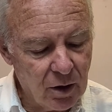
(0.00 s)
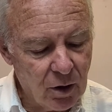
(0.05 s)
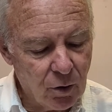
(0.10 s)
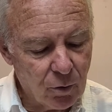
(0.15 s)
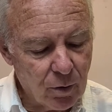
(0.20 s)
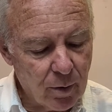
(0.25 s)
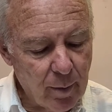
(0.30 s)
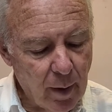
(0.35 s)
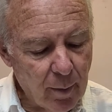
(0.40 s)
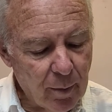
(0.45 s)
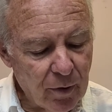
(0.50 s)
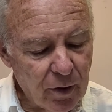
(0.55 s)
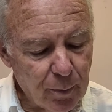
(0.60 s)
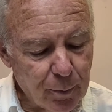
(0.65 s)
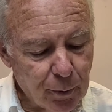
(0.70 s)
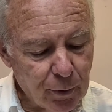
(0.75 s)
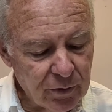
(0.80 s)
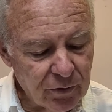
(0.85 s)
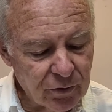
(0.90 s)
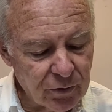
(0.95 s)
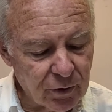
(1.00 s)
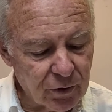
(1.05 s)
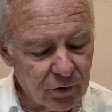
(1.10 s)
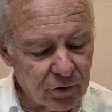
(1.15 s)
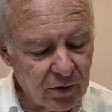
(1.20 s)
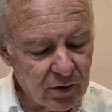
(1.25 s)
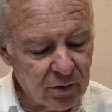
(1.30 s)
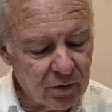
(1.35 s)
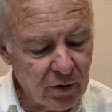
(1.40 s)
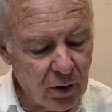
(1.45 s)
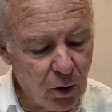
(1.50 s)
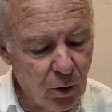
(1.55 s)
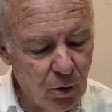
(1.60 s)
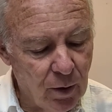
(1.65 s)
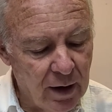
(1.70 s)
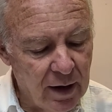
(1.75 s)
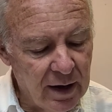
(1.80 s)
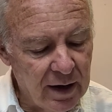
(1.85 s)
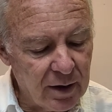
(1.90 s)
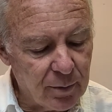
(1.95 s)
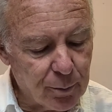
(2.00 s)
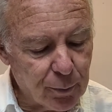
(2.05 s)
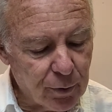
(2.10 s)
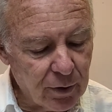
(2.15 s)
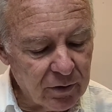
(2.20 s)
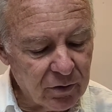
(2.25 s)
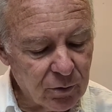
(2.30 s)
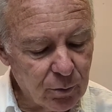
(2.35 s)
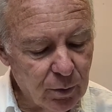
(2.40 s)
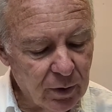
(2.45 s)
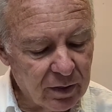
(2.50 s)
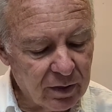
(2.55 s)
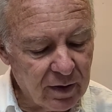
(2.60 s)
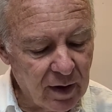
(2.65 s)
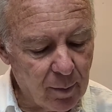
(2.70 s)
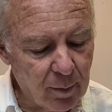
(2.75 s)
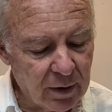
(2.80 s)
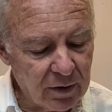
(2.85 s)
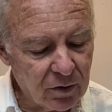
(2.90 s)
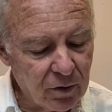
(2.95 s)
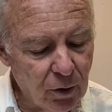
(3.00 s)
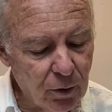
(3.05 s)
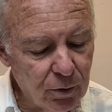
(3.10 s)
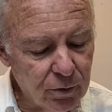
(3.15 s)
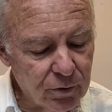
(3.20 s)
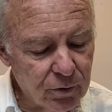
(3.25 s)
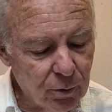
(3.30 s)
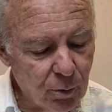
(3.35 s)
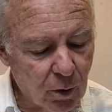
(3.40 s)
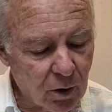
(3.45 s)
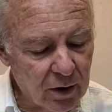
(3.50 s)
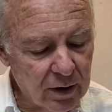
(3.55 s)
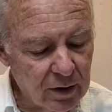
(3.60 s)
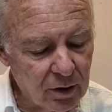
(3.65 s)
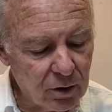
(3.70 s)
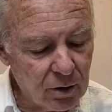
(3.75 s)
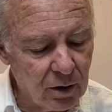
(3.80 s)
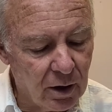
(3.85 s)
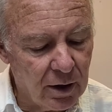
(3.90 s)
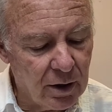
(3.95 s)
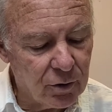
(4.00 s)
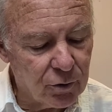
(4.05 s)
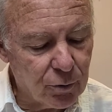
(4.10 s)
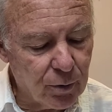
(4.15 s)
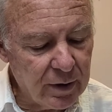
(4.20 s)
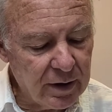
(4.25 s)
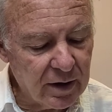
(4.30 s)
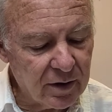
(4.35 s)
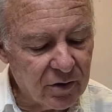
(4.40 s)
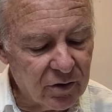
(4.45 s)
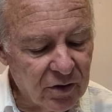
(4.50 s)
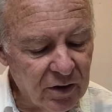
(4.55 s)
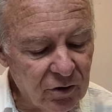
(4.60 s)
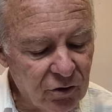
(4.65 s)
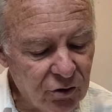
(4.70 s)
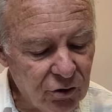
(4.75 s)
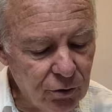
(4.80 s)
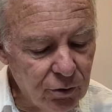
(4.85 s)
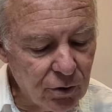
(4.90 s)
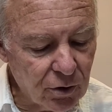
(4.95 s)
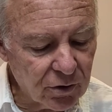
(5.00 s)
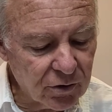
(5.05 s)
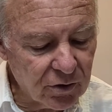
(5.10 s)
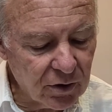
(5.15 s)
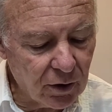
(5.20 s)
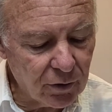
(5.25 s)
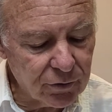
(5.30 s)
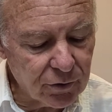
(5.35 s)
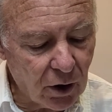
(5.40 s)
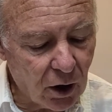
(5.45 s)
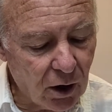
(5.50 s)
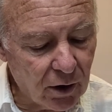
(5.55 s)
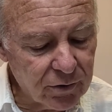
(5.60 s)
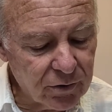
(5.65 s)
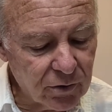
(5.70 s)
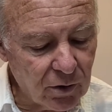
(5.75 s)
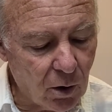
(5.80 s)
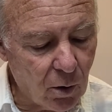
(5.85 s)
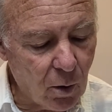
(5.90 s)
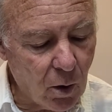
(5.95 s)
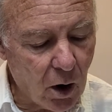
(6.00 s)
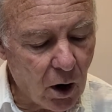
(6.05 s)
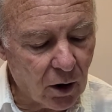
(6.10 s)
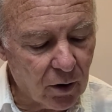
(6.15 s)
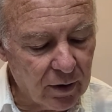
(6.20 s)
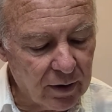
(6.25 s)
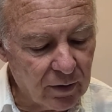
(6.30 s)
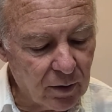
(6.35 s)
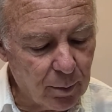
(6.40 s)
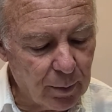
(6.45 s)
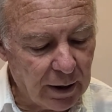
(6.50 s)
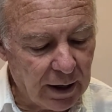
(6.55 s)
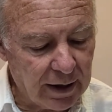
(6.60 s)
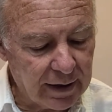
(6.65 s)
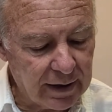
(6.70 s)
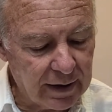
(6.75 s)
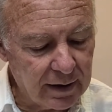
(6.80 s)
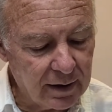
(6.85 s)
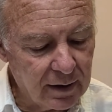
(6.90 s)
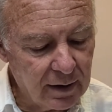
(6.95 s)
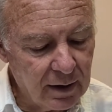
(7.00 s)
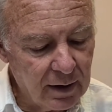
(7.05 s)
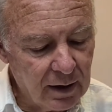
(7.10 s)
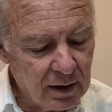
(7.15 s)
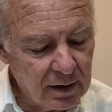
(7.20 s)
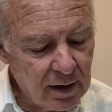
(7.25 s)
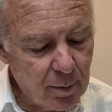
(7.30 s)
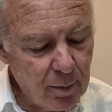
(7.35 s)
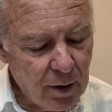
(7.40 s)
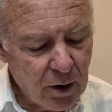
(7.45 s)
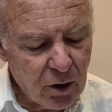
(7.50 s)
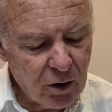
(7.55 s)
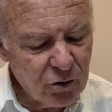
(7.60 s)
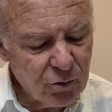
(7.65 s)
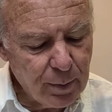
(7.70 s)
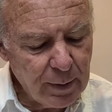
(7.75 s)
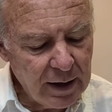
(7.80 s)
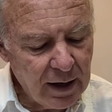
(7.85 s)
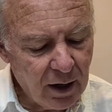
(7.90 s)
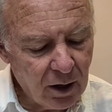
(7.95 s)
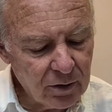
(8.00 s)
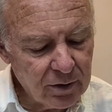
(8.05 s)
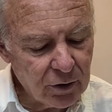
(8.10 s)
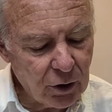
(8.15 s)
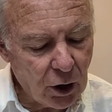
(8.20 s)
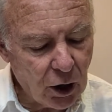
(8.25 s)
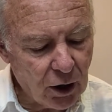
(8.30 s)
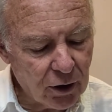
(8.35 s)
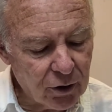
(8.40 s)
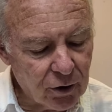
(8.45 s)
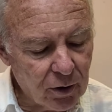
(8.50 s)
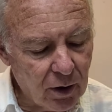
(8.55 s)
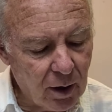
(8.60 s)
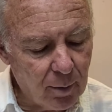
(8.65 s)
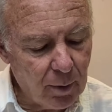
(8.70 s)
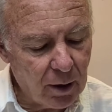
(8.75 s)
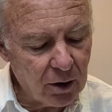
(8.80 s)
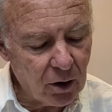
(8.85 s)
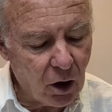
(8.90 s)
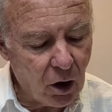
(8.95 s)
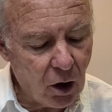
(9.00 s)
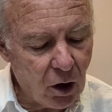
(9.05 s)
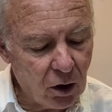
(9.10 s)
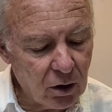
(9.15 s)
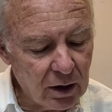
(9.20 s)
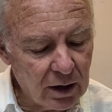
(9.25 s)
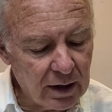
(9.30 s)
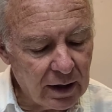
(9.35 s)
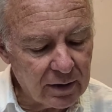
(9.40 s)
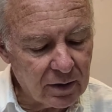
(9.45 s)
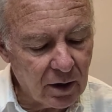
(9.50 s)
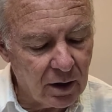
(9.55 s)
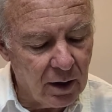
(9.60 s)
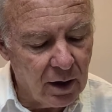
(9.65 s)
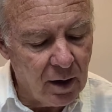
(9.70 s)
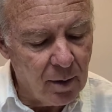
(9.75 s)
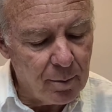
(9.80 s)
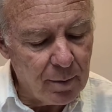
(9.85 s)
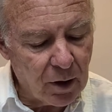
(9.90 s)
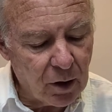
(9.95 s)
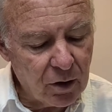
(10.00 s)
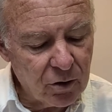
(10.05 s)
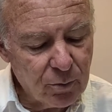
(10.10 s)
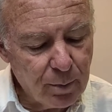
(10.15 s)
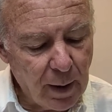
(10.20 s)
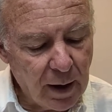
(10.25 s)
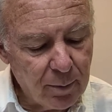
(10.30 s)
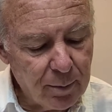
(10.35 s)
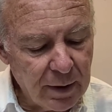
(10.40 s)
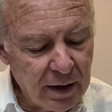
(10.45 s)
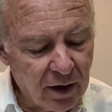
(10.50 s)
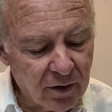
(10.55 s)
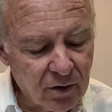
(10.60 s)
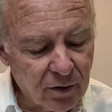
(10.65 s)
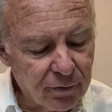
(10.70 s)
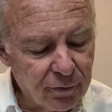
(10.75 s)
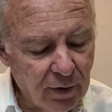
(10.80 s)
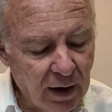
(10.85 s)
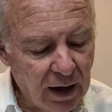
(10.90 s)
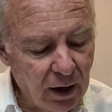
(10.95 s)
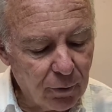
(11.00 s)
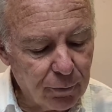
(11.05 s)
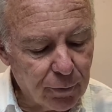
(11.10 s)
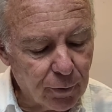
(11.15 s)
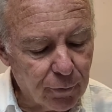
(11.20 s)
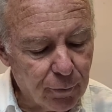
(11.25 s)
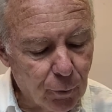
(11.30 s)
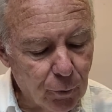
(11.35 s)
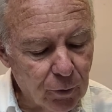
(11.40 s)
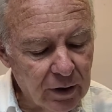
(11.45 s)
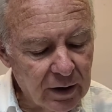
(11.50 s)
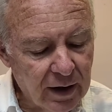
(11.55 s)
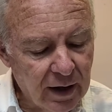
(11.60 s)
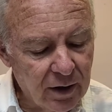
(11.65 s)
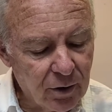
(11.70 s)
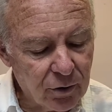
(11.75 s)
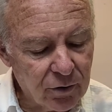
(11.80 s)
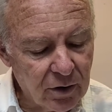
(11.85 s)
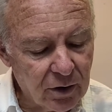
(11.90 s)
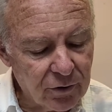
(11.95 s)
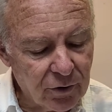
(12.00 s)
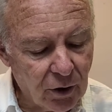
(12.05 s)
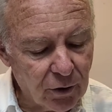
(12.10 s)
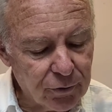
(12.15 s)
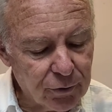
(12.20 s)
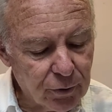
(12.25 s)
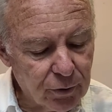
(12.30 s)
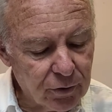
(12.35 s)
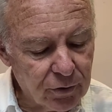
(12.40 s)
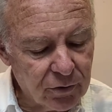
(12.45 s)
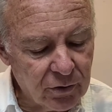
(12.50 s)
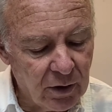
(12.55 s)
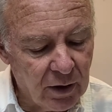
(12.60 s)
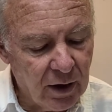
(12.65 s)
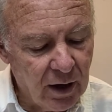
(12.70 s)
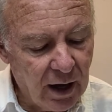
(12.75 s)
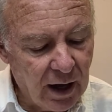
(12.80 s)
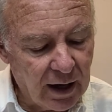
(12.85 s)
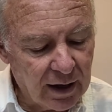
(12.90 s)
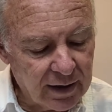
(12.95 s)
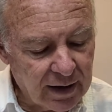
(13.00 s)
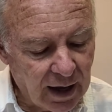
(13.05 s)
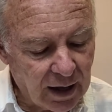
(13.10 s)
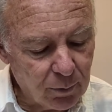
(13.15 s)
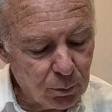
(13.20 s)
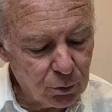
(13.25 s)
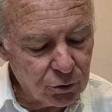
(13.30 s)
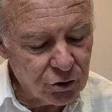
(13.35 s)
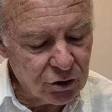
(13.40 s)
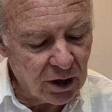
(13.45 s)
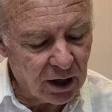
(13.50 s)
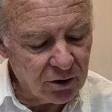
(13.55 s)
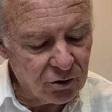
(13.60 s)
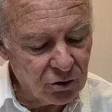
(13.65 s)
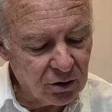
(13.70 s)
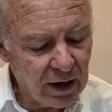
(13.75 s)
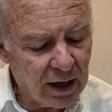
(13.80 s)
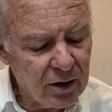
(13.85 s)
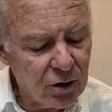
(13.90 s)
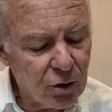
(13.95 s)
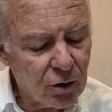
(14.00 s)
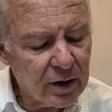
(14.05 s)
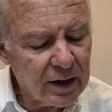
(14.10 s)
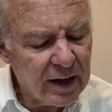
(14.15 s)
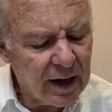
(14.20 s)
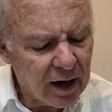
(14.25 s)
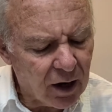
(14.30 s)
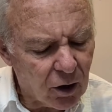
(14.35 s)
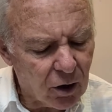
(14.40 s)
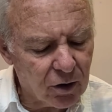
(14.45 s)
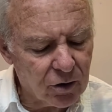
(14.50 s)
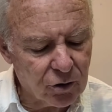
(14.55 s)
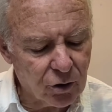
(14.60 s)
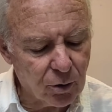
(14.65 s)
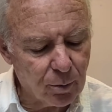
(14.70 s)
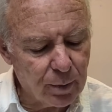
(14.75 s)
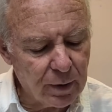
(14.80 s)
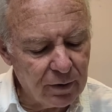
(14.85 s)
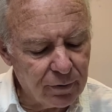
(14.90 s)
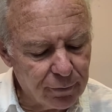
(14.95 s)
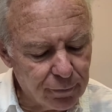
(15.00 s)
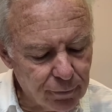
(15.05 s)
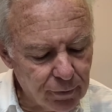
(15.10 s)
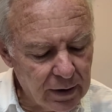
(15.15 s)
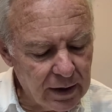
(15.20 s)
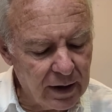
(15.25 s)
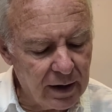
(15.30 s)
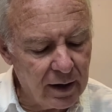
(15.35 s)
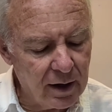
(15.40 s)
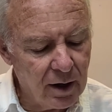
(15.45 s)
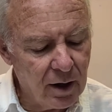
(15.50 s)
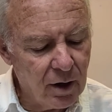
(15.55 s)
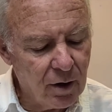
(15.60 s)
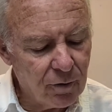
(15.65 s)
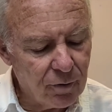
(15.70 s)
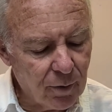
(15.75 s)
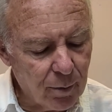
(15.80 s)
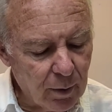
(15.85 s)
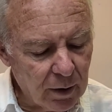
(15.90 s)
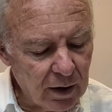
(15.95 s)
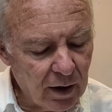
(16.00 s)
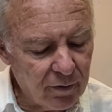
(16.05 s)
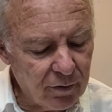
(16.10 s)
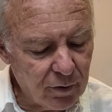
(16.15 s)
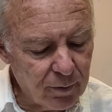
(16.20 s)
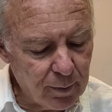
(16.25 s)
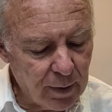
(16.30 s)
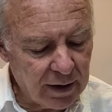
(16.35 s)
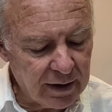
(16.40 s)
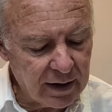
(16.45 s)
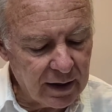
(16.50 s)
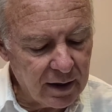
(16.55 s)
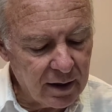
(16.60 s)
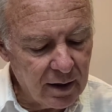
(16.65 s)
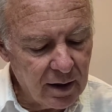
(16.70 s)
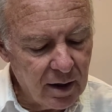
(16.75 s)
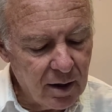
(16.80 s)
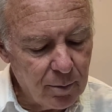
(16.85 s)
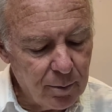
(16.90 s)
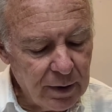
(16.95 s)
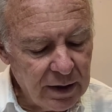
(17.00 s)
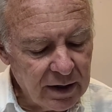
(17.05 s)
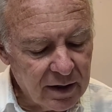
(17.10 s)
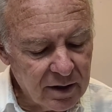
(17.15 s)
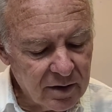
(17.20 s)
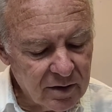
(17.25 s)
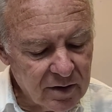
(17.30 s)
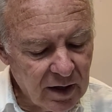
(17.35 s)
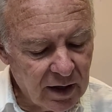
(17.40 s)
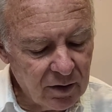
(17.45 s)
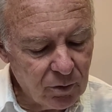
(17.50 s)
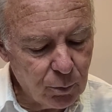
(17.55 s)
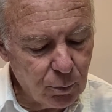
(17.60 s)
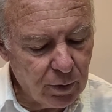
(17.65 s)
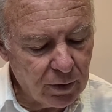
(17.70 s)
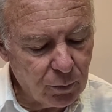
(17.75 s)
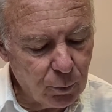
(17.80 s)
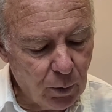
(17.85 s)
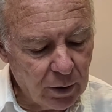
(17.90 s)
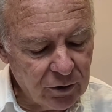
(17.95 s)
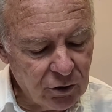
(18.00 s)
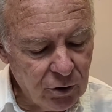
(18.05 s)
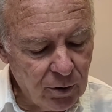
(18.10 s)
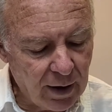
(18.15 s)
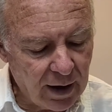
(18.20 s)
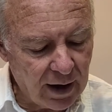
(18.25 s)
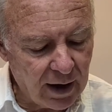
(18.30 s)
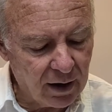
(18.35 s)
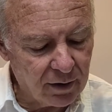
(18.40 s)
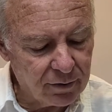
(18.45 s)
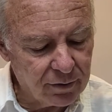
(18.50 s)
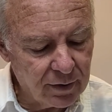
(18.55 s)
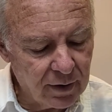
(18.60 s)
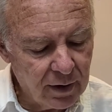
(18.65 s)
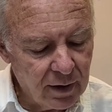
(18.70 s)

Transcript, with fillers: Remember the prisoners as though in prison with them, and those who are ill-treated, since you yourselves also are in the body. Let marriage be held in honor among all, and let the marriage bed be undefiled, for fornicators and adulterers uh, God will judge. Let your character be free from the love of money, being content with what you have.